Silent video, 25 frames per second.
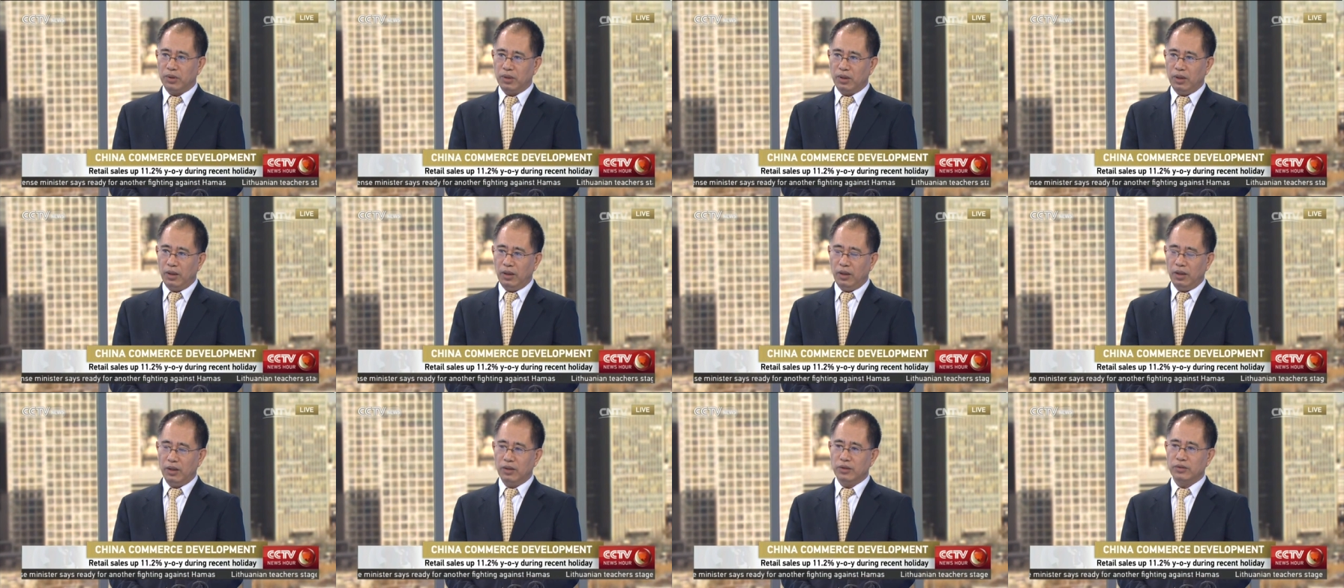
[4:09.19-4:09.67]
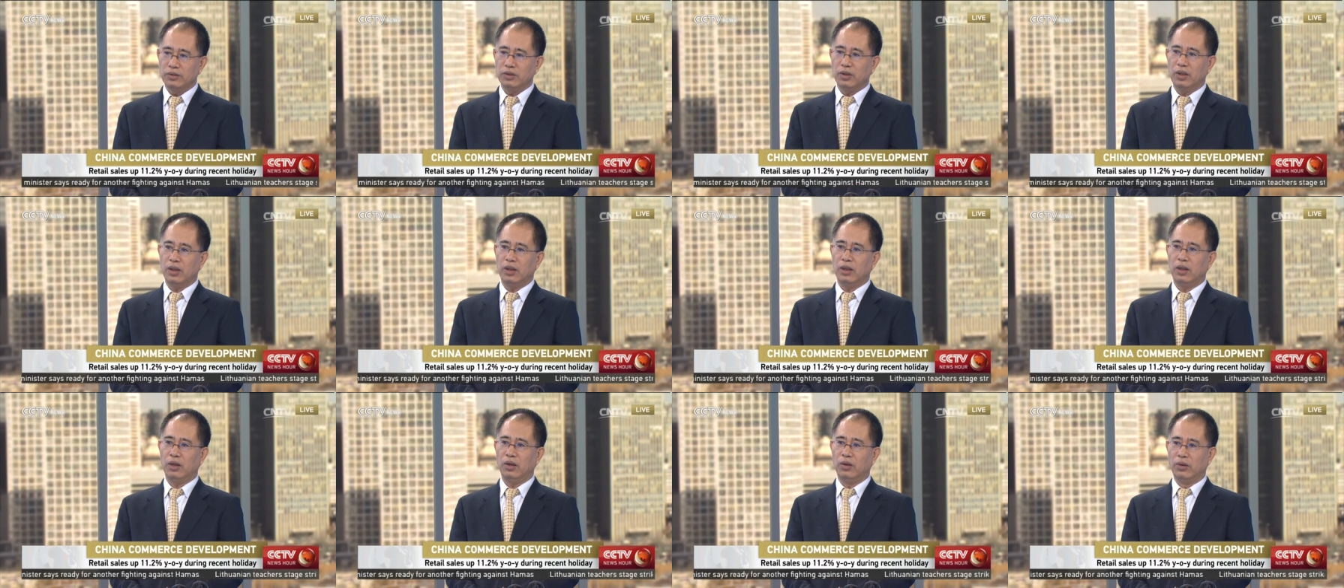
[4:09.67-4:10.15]
is
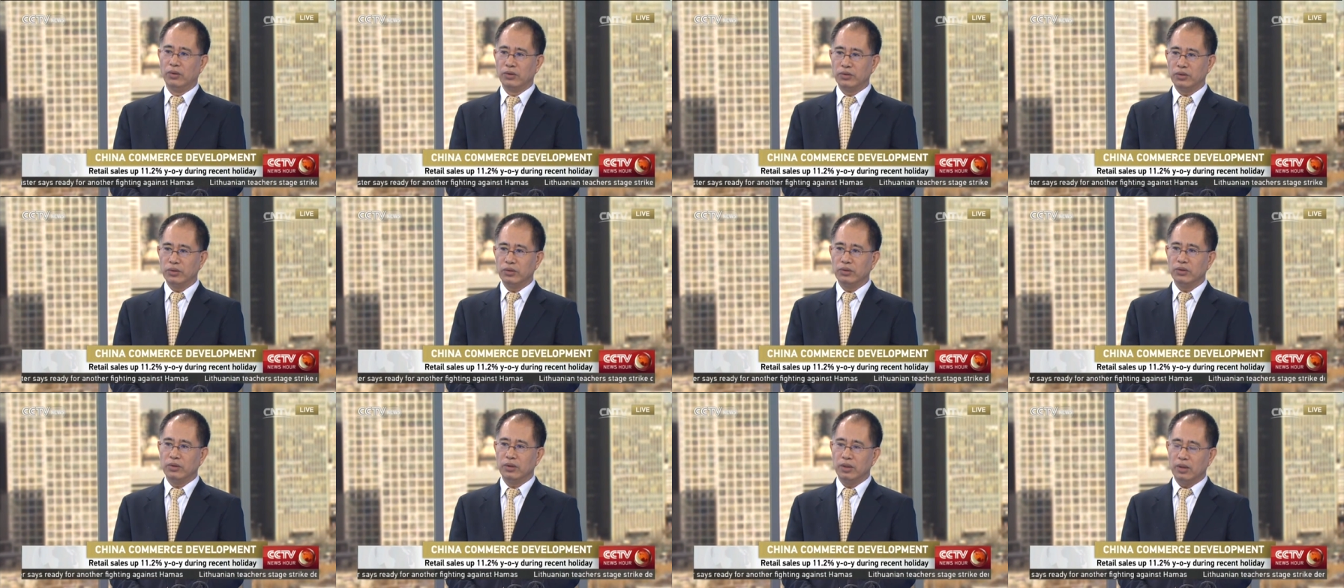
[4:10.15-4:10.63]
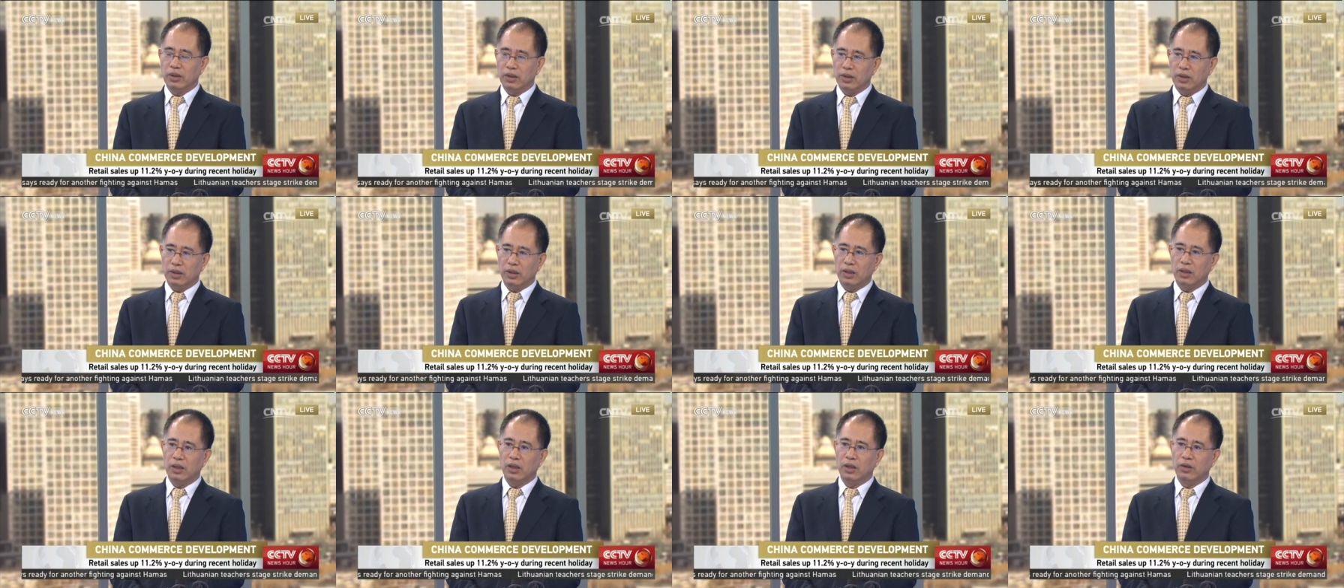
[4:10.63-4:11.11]
also
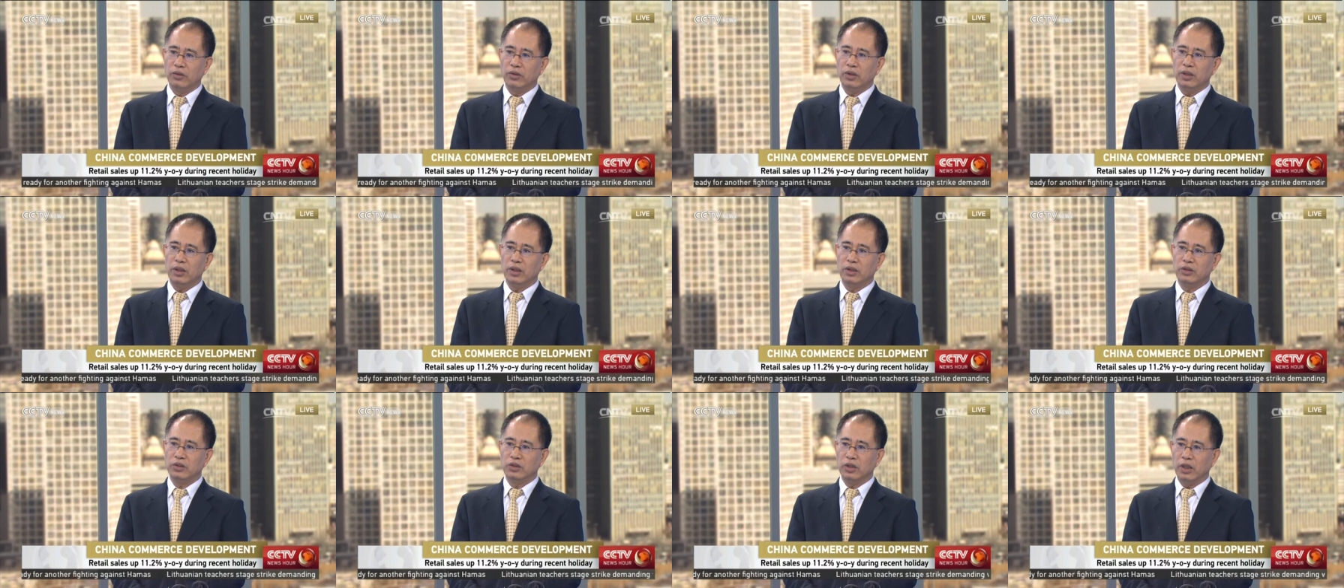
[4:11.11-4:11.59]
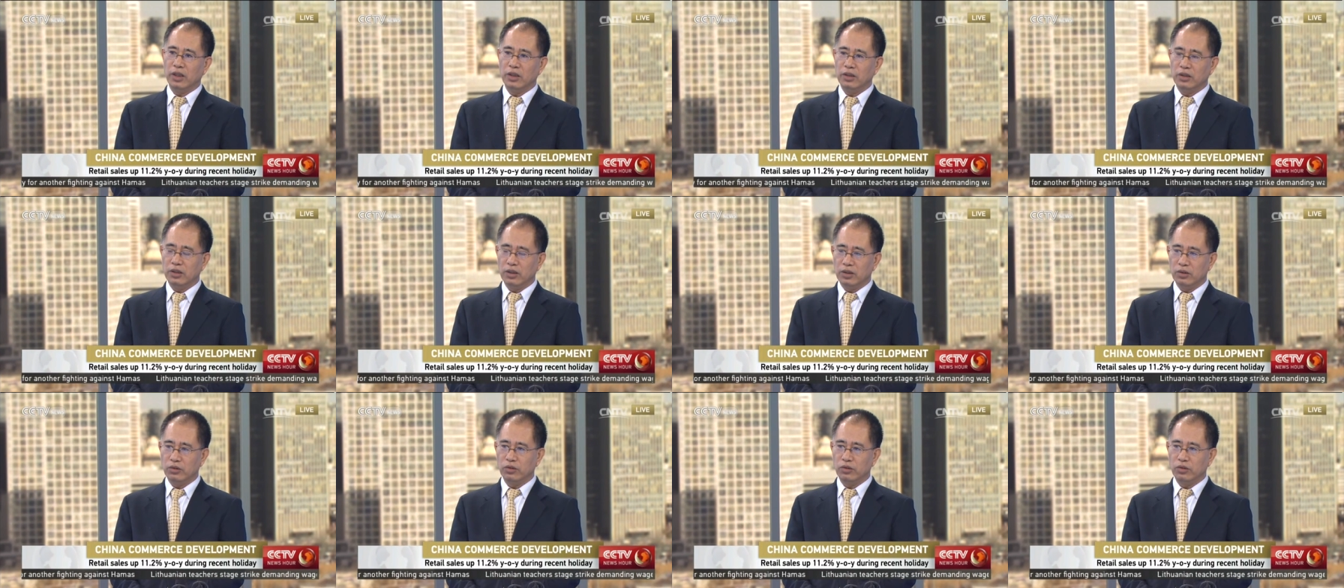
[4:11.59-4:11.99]
on the agenda